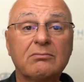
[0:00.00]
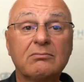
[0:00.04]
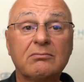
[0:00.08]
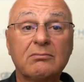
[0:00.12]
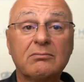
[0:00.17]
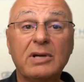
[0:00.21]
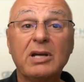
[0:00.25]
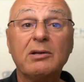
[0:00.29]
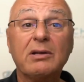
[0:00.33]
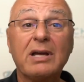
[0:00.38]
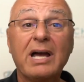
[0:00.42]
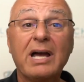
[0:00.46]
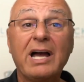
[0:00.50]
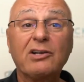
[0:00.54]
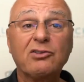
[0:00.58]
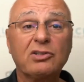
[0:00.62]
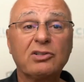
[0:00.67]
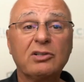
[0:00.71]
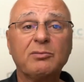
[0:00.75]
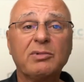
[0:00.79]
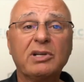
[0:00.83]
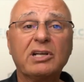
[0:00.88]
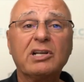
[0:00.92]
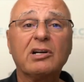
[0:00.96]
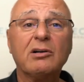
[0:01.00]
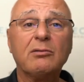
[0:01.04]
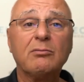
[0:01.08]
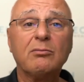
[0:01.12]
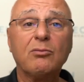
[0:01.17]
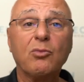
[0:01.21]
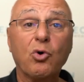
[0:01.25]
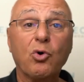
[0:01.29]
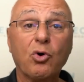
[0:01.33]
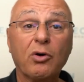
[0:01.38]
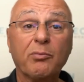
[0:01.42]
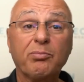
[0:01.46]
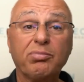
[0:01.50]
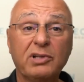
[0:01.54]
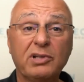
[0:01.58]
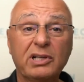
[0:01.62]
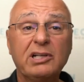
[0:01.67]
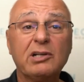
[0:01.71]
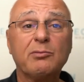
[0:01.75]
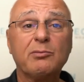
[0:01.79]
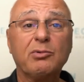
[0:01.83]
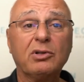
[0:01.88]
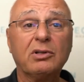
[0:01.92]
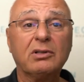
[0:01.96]
may actually become more
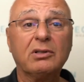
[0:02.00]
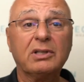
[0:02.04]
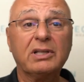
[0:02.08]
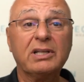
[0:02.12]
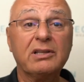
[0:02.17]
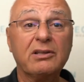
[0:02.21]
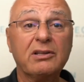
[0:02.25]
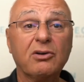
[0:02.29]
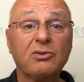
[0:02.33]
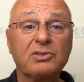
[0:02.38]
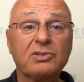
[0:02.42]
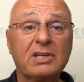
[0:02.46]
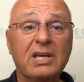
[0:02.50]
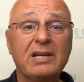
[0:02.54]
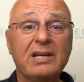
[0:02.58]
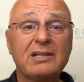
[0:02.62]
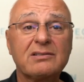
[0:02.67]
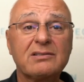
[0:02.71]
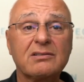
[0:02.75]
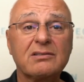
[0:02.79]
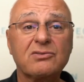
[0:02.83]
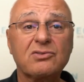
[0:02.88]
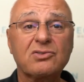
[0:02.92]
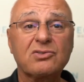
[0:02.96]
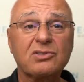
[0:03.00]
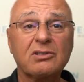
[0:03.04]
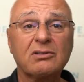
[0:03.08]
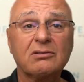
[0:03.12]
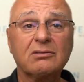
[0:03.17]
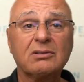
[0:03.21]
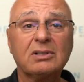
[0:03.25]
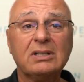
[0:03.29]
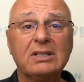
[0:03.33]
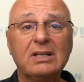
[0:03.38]
applicable in those cases. So,